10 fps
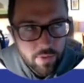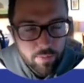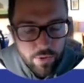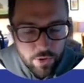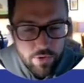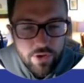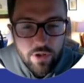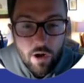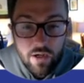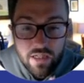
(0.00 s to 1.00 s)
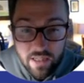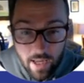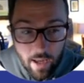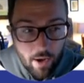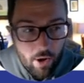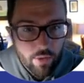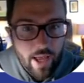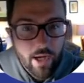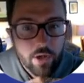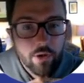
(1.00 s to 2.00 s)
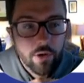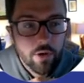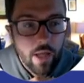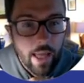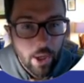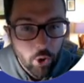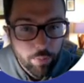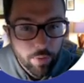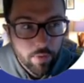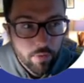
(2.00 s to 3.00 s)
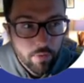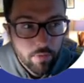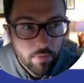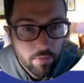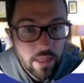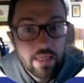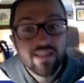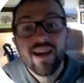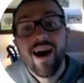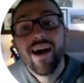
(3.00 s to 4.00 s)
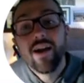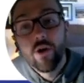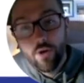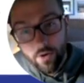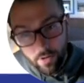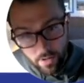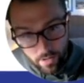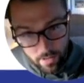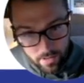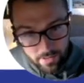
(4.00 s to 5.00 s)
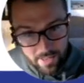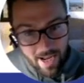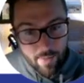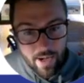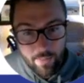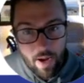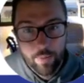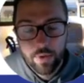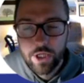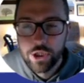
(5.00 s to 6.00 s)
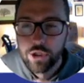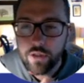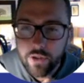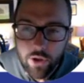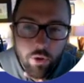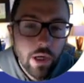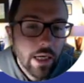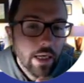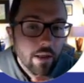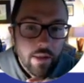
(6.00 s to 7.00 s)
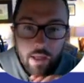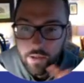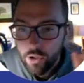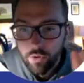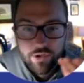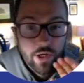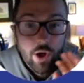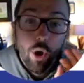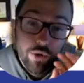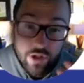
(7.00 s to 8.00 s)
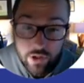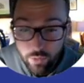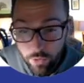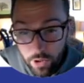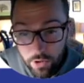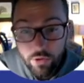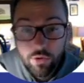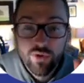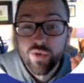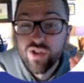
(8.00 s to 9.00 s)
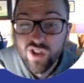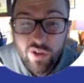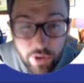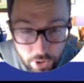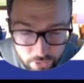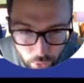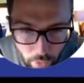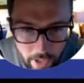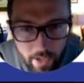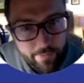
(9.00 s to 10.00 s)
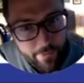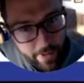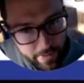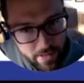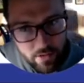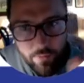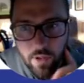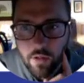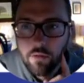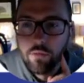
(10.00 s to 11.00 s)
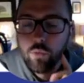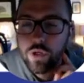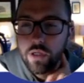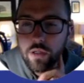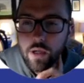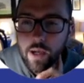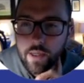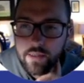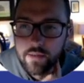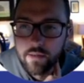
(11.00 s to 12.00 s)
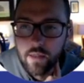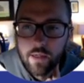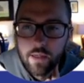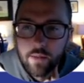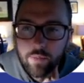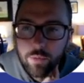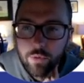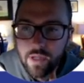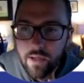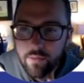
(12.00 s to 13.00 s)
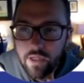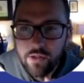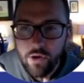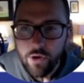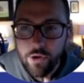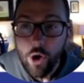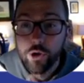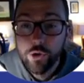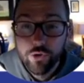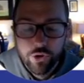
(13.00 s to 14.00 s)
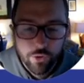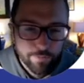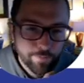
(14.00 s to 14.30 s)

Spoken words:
produced on a scale that could help the entire diabetic population. So they, it's like, oh, this is really good news. We're still years away, right? That's something we as people with diabetes are used to.